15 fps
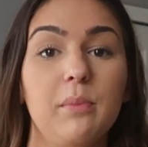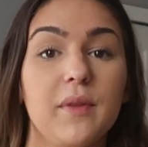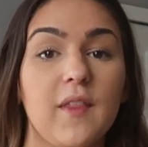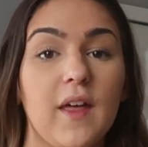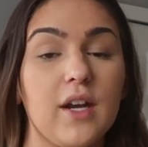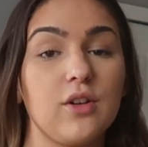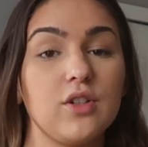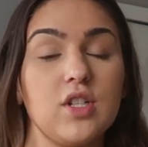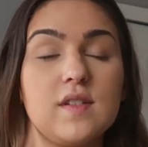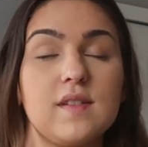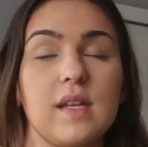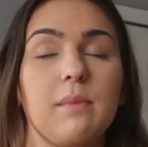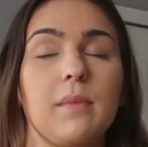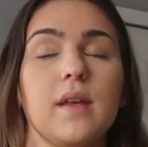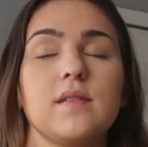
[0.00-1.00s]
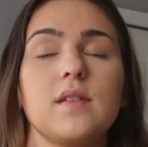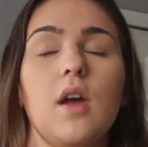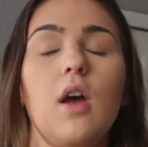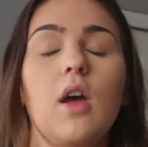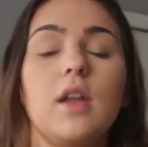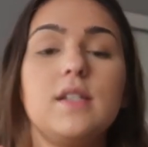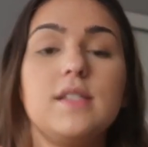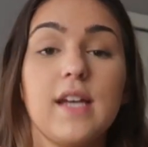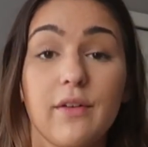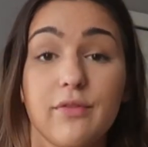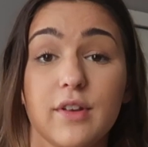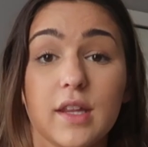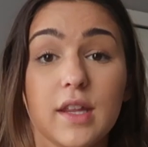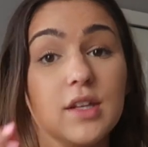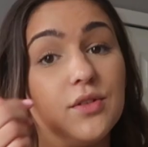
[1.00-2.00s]
but the Energy Seamless
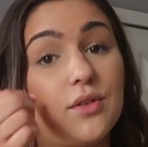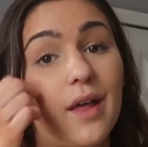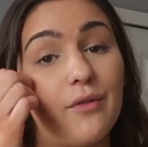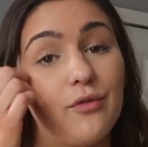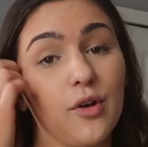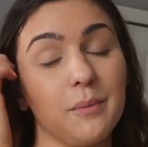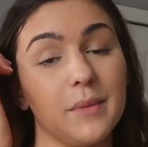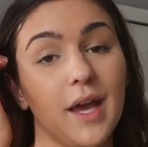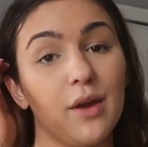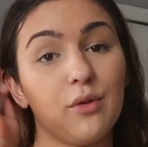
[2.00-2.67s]
definitely do that for me.